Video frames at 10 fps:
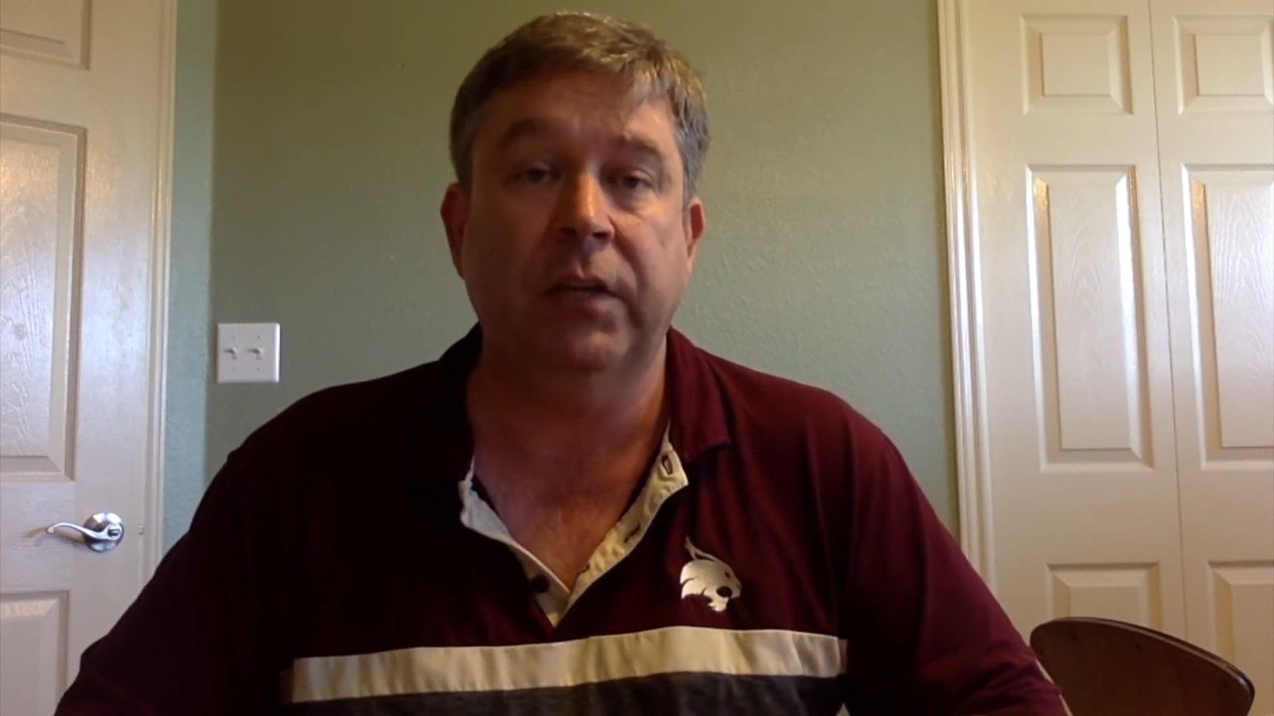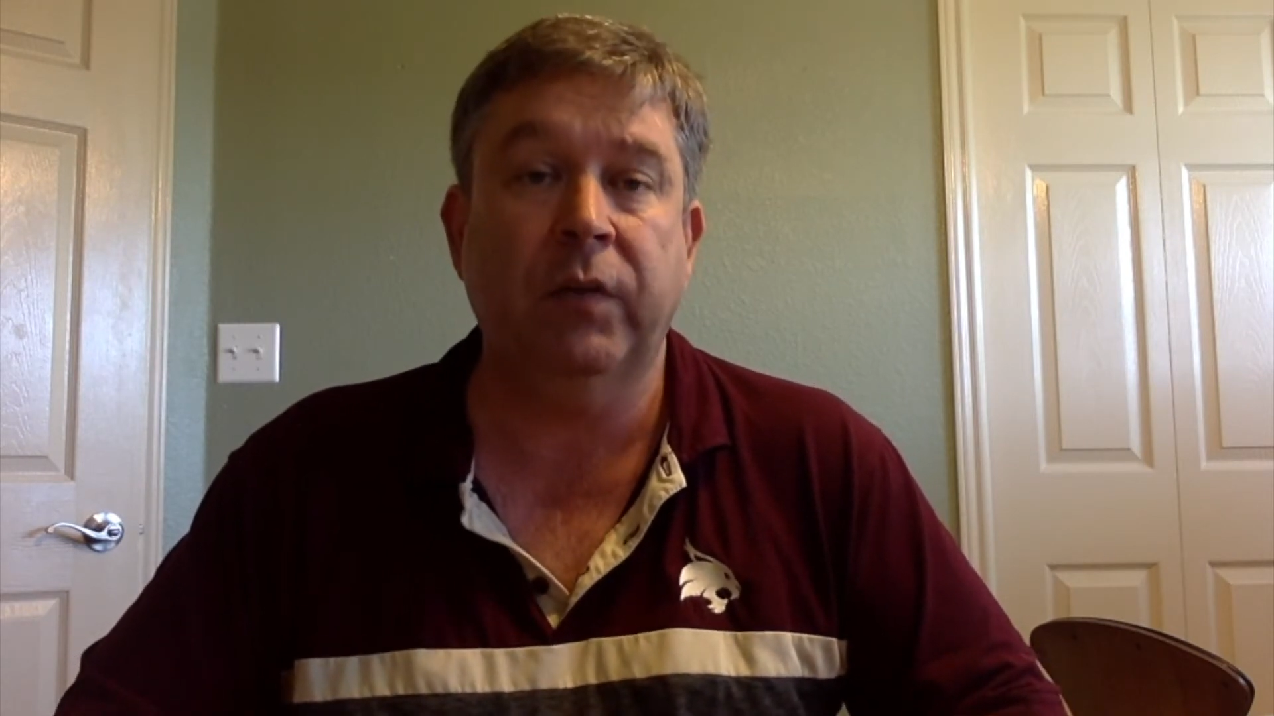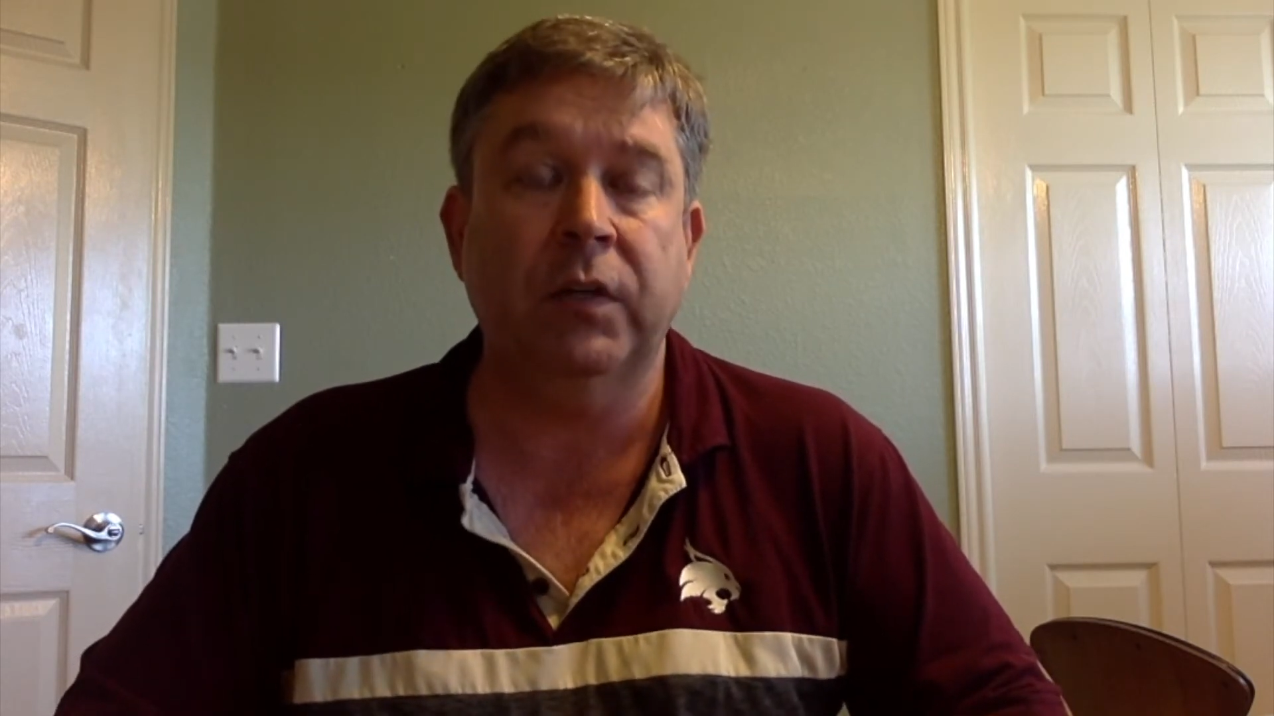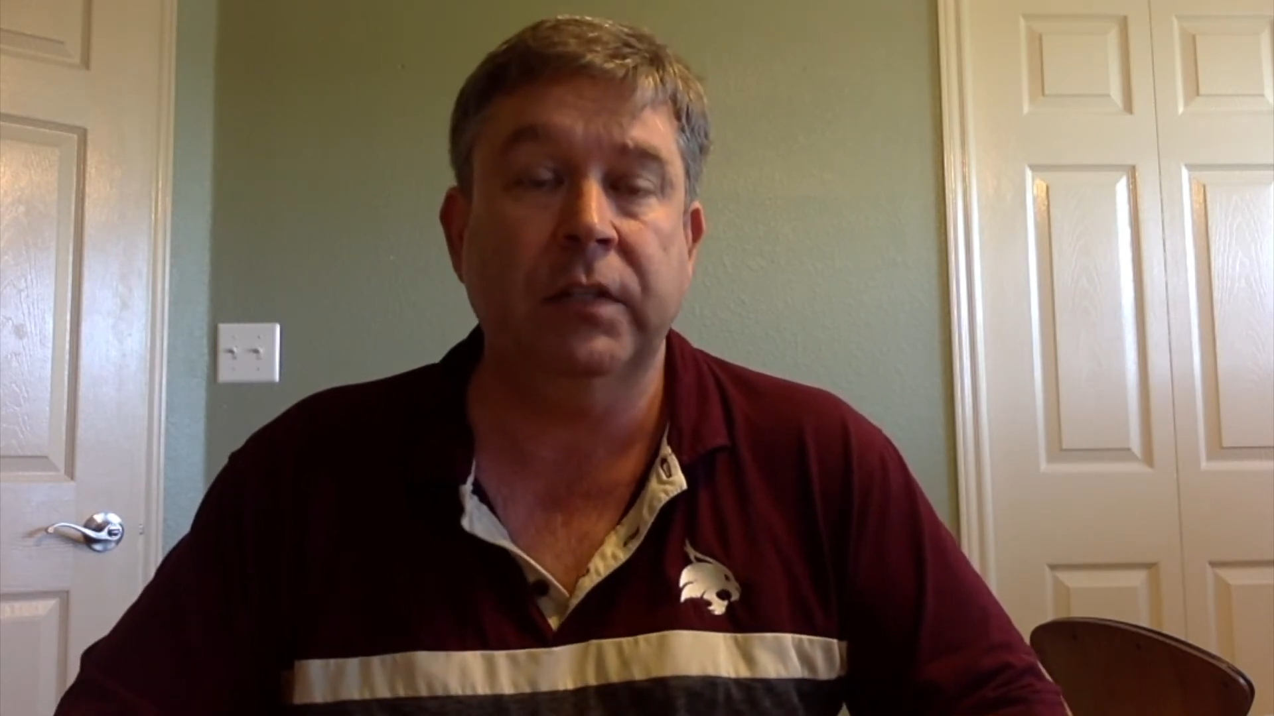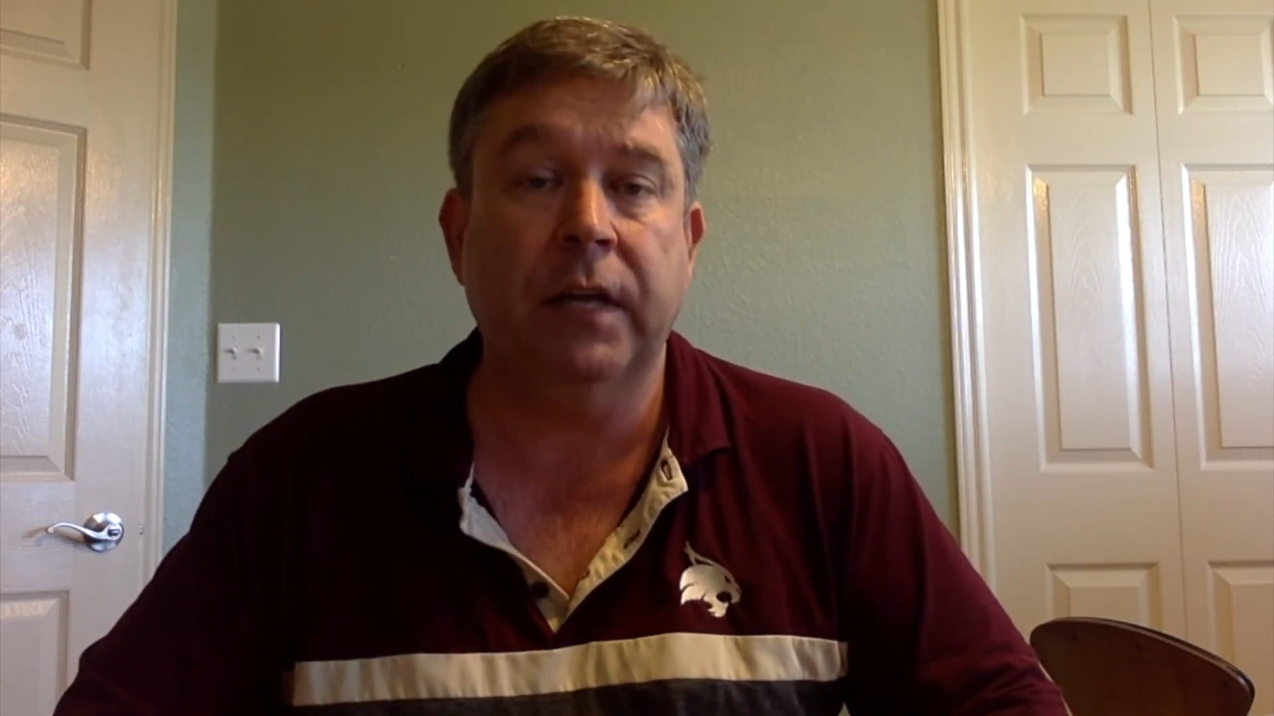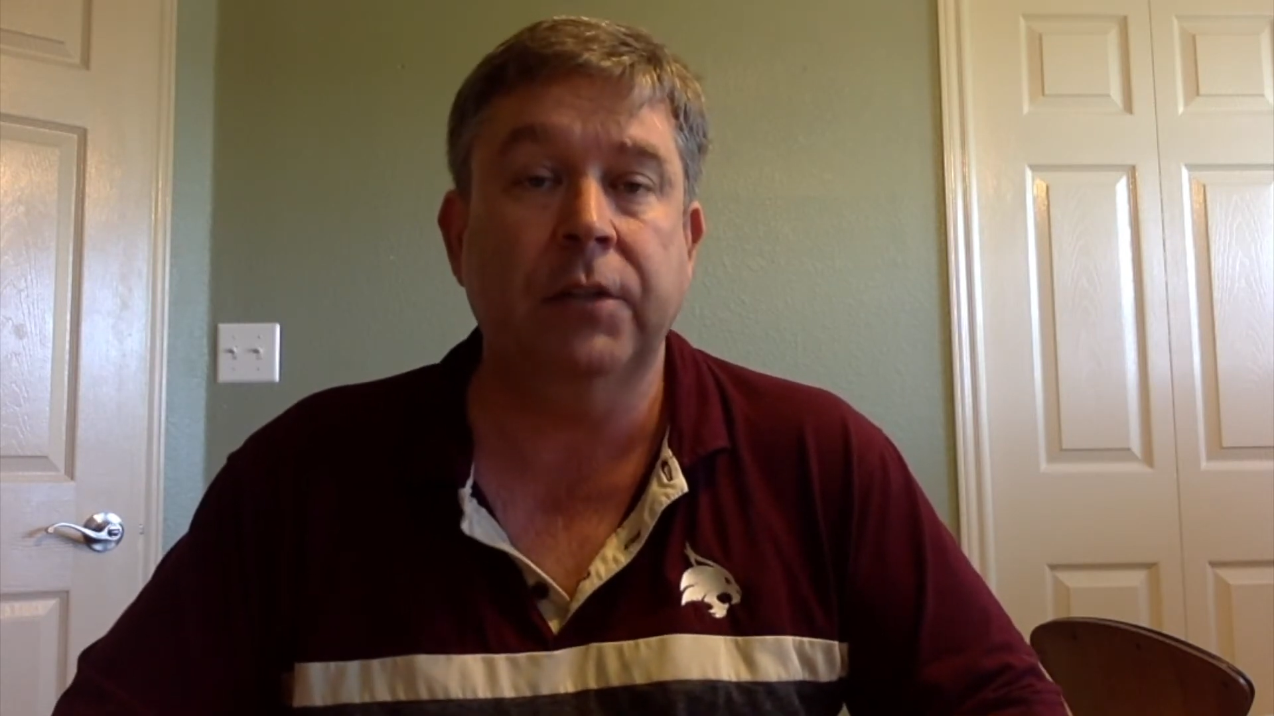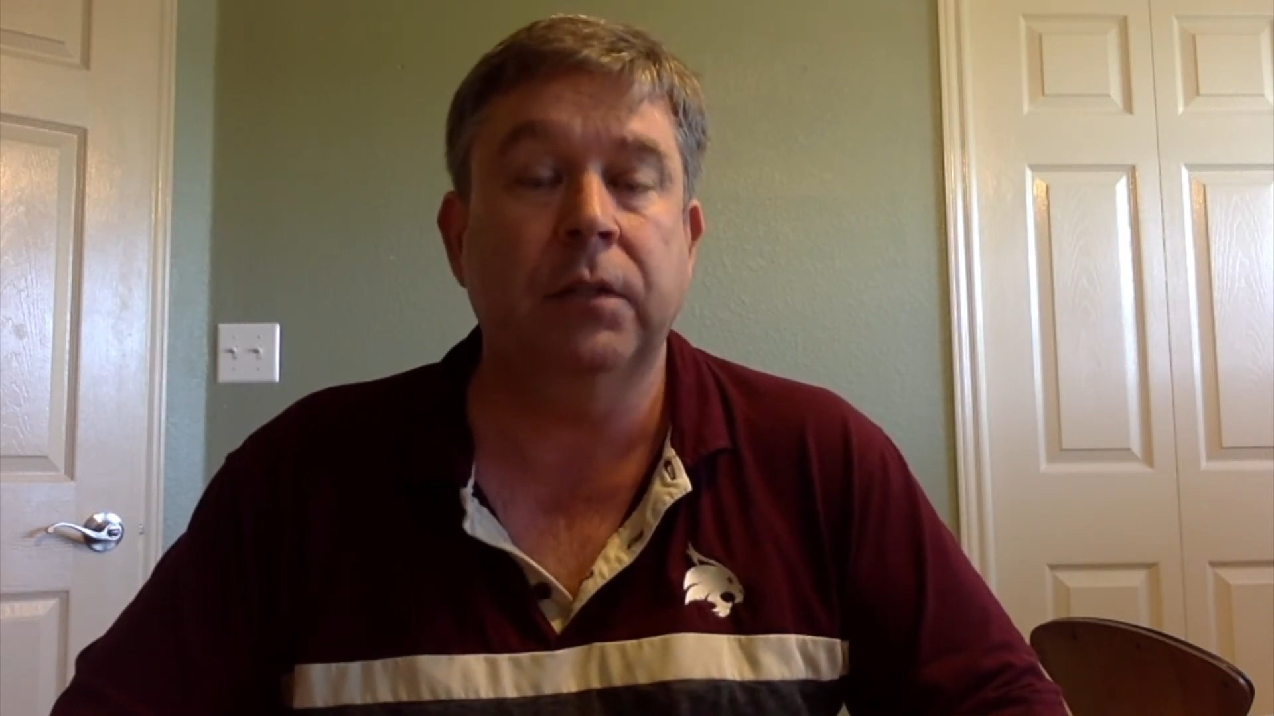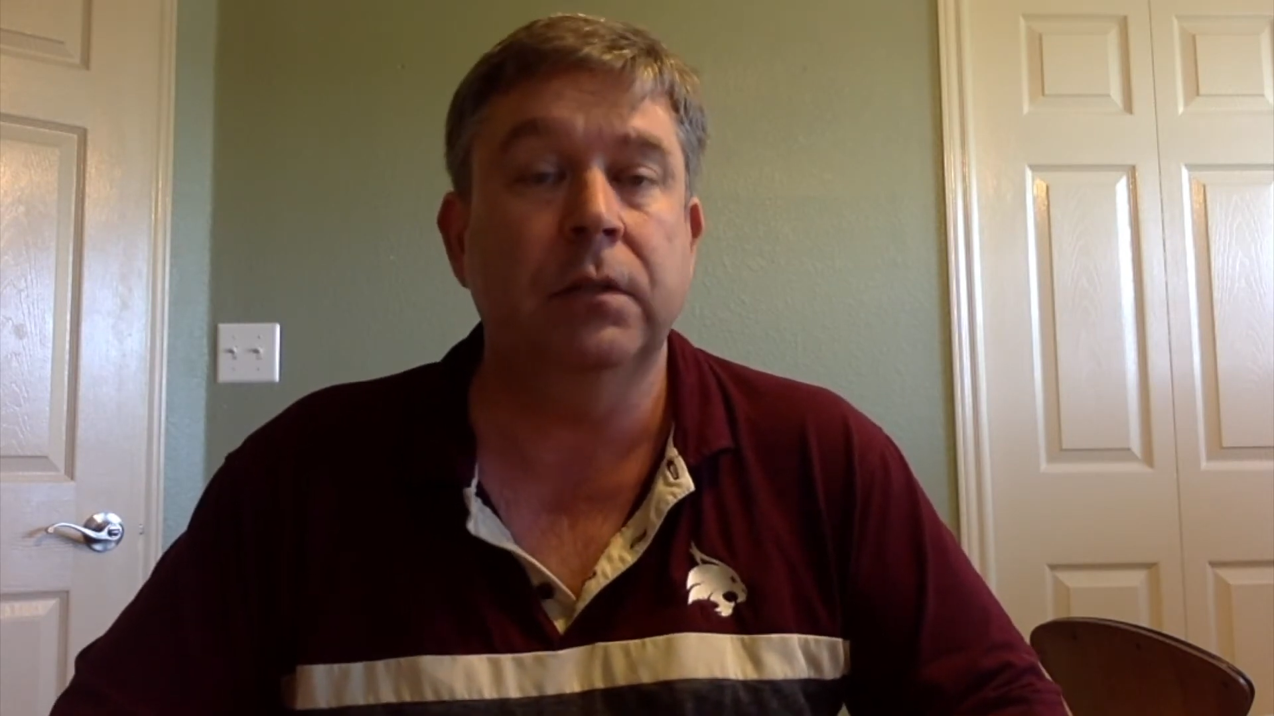of our schedule